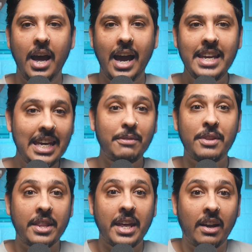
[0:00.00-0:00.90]
And given
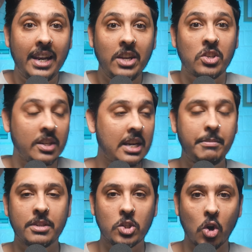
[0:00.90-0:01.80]
that they are literally the
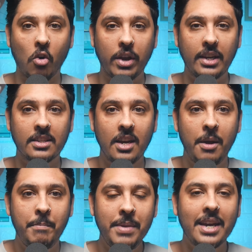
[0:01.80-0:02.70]
same as the Tories,
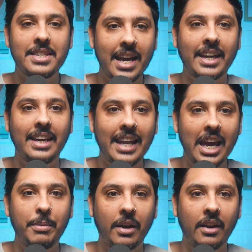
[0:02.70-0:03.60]
me attacking
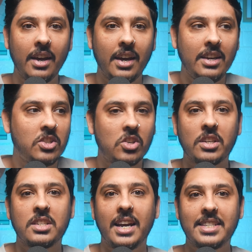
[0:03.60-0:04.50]
Labour is
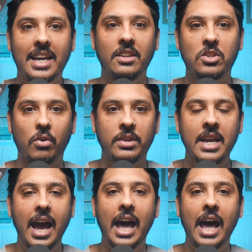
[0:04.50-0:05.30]
just attacking the Tories.